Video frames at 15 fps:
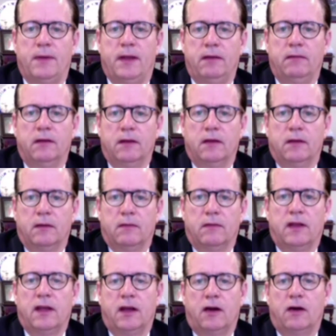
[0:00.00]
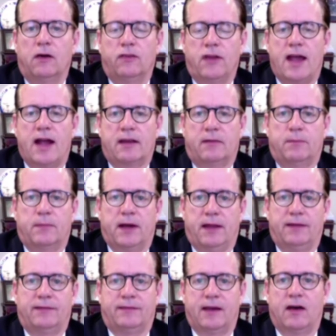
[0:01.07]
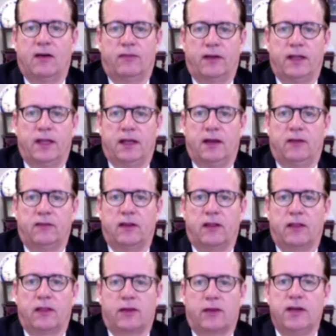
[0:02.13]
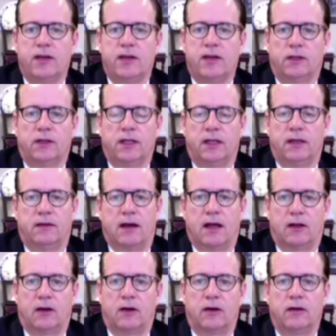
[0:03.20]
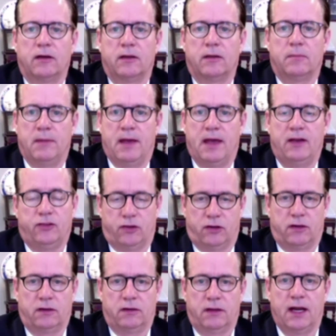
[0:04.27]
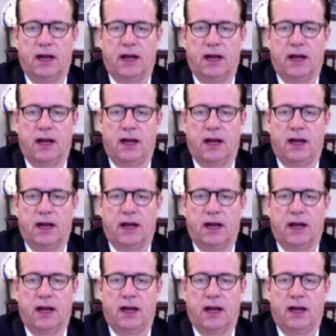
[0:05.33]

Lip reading: mean, the HEROES Act by itself, again, it's a $3 trillion measure.